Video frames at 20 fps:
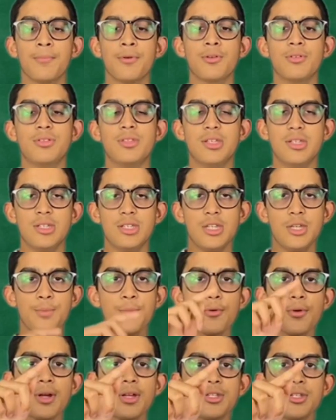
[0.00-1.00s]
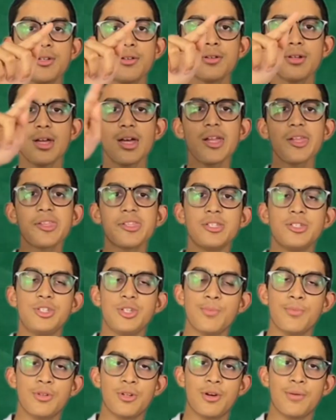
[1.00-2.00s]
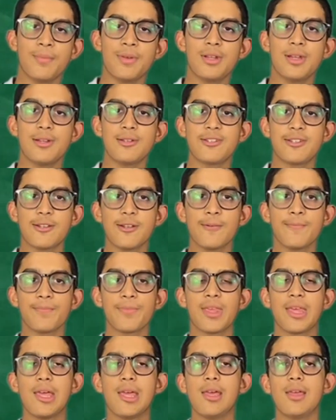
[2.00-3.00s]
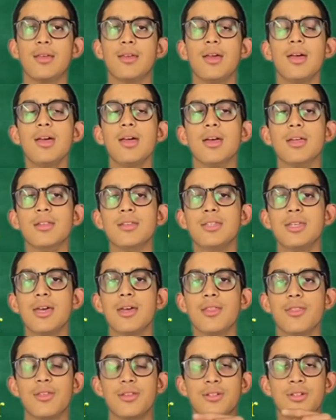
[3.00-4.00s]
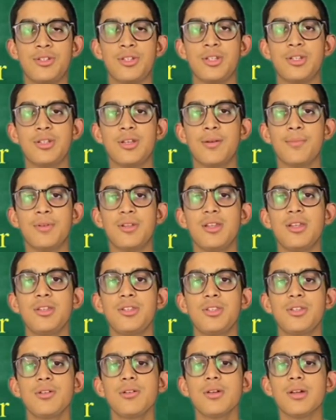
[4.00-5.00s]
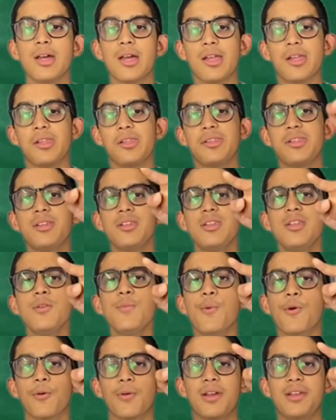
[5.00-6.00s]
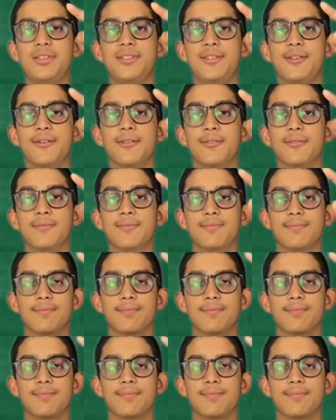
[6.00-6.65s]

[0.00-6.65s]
put the numerator as the denominator and the denominator as the numerator.